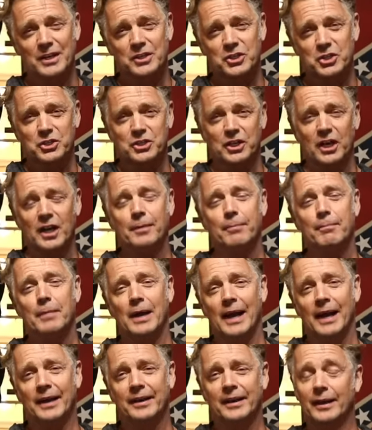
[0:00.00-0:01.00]

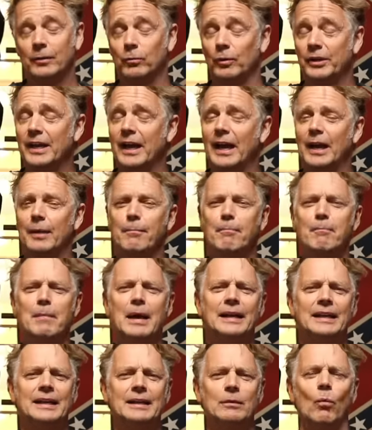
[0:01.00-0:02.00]
Stuntmen, and we had
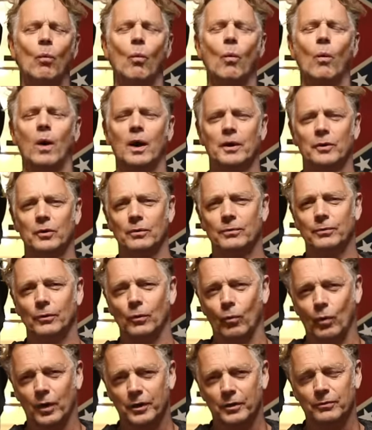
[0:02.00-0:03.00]
many
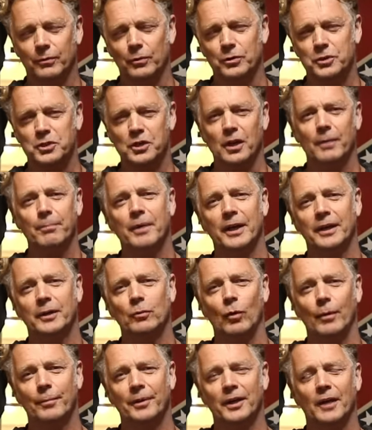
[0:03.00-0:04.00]
wonderful, wonderful stuntmen
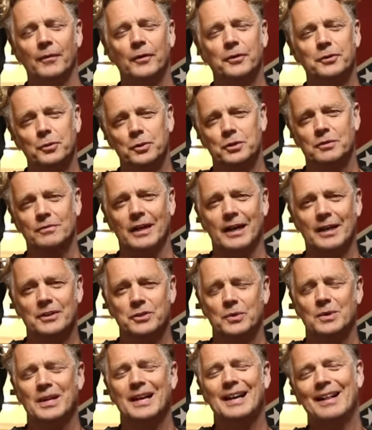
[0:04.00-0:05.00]
and women on the Dukes of
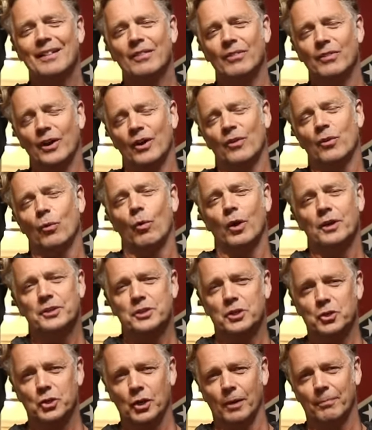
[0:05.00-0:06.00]
Hazzard, they're the ones
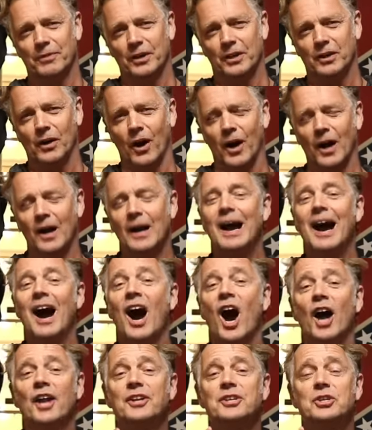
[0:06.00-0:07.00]
that jumped the car.
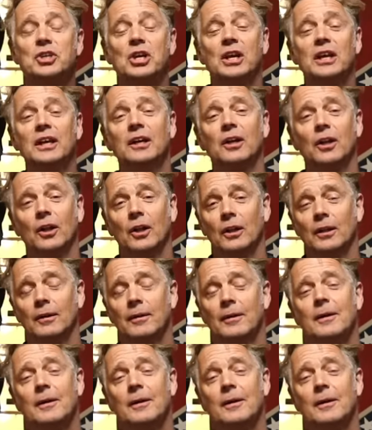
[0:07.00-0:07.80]
Until